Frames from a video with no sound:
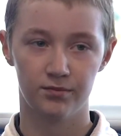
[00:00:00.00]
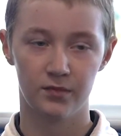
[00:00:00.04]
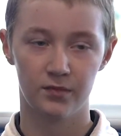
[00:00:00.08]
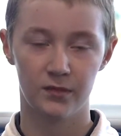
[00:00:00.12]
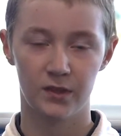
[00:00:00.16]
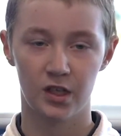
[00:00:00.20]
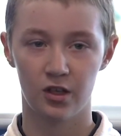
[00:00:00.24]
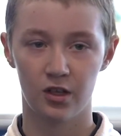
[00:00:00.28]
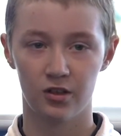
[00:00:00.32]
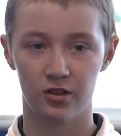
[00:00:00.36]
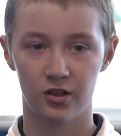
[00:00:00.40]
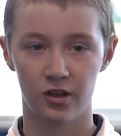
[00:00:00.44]

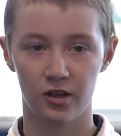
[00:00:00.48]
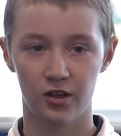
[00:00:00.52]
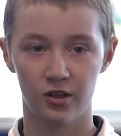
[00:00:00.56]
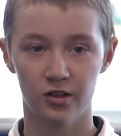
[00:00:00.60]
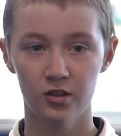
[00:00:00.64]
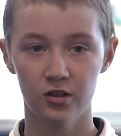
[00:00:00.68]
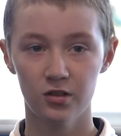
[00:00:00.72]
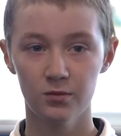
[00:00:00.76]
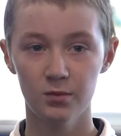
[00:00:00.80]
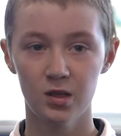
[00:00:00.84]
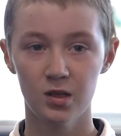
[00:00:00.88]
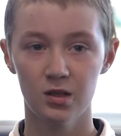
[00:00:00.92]

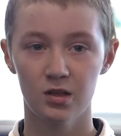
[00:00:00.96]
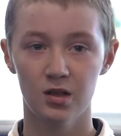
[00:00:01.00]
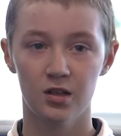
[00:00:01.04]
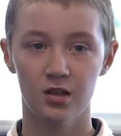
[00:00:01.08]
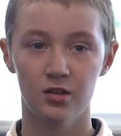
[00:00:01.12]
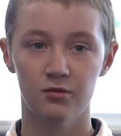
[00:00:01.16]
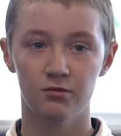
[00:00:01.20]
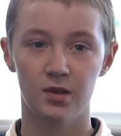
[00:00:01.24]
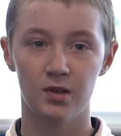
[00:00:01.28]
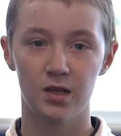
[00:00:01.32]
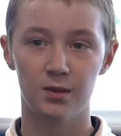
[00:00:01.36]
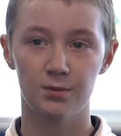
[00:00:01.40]
home,
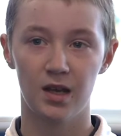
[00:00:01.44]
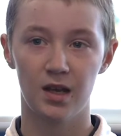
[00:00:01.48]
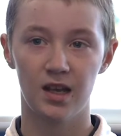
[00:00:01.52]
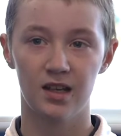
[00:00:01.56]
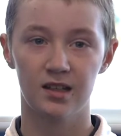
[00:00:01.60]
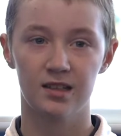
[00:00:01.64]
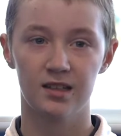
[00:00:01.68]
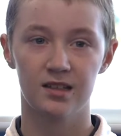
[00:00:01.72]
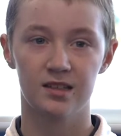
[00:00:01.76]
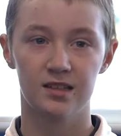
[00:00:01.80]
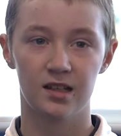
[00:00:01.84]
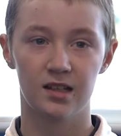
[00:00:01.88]
we
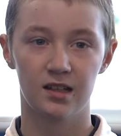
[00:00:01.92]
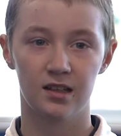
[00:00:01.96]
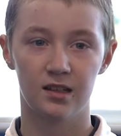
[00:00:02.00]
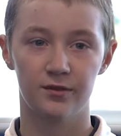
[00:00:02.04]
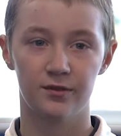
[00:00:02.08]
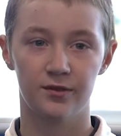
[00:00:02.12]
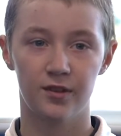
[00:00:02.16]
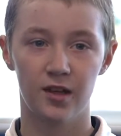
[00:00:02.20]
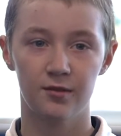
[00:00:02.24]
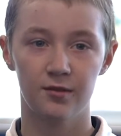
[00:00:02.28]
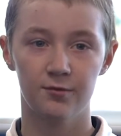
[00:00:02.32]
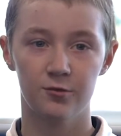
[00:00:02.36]
mainly sell it
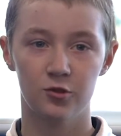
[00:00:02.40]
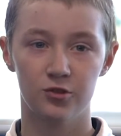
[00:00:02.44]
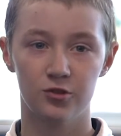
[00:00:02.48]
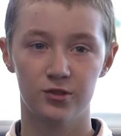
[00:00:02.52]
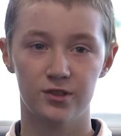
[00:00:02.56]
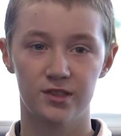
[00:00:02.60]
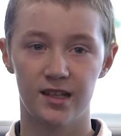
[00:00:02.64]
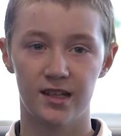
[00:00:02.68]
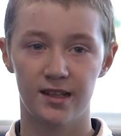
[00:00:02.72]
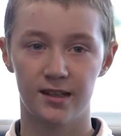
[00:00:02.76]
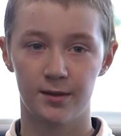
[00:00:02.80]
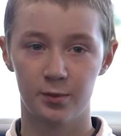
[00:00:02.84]
then. We'll
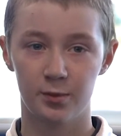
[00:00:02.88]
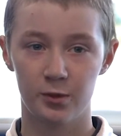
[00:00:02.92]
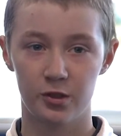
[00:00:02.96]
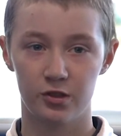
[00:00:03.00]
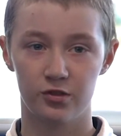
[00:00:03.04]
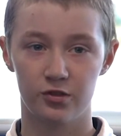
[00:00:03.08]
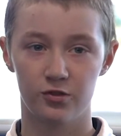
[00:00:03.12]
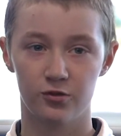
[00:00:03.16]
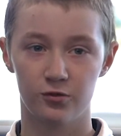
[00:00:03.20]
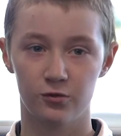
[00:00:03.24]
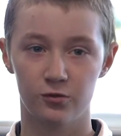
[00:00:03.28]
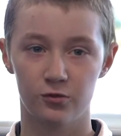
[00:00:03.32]
set up a
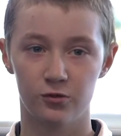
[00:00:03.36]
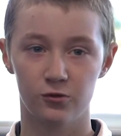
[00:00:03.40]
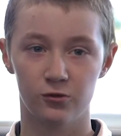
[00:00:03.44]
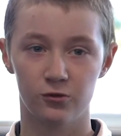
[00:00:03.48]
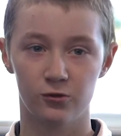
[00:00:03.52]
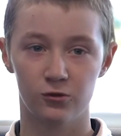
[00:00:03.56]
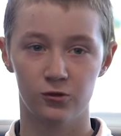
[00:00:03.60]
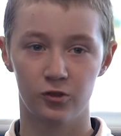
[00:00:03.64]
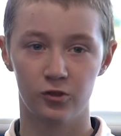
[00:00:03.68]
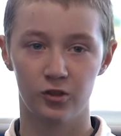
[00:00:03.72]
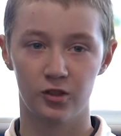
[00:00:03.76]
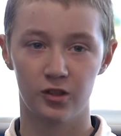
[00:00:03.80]

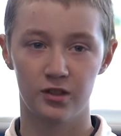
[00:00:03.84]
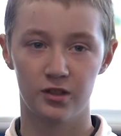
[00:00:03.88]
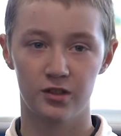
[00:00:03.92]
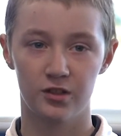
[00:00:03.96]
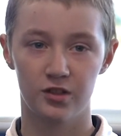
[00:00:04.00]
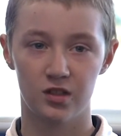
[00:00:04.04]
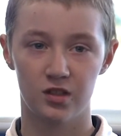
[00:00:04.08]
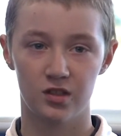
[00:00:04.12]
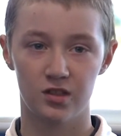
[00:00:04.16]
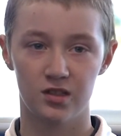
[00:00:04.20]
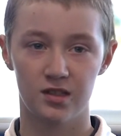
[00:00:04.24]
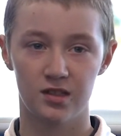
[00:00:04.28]
stall
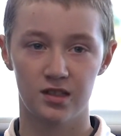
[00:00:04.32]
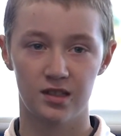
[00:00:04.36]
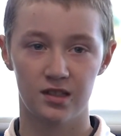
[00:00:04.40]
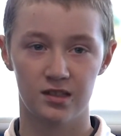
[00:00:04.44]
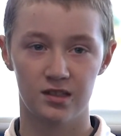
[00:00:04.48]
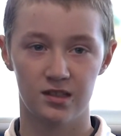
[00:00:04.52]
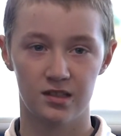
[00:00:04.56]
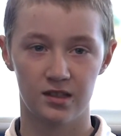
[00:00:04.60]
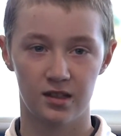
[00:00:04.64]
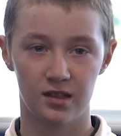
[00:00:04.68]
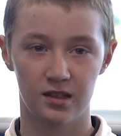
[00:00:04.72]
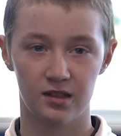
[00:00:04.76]
just
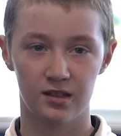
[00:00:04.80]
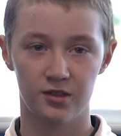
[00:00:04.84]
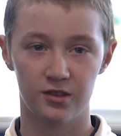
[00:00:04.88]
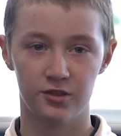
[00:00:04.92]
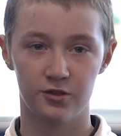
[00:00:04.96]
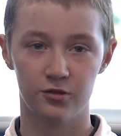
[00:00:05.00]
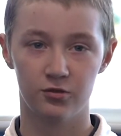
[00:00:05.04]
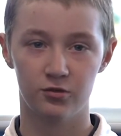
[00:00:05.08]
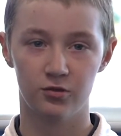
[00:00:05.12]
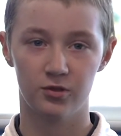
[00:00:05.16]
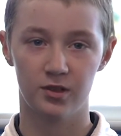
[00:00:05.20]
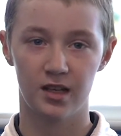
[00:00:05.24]
inside the
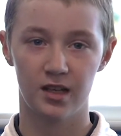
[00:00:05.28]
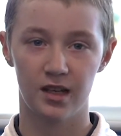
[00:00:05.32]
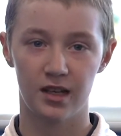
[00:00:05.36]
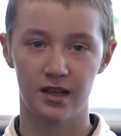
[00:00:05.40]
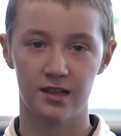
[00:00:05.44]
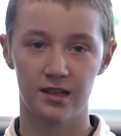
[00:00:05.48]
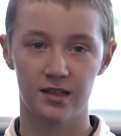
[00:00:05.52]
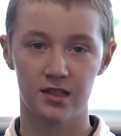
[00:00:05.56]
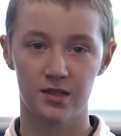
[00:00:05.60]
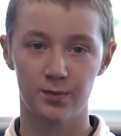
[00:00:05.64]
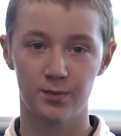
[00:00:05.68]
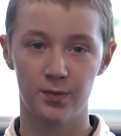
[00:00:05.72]
school
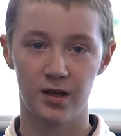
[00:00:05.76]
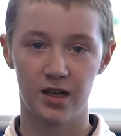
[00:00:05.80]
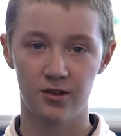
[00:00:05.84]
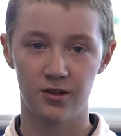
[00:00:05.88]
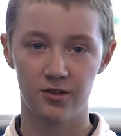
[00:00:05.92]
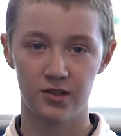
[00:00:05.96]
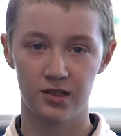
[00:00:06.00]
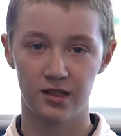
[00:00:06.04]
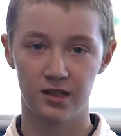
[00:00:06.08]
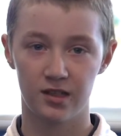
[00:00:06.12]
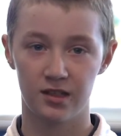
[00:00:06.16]
gates. Parents can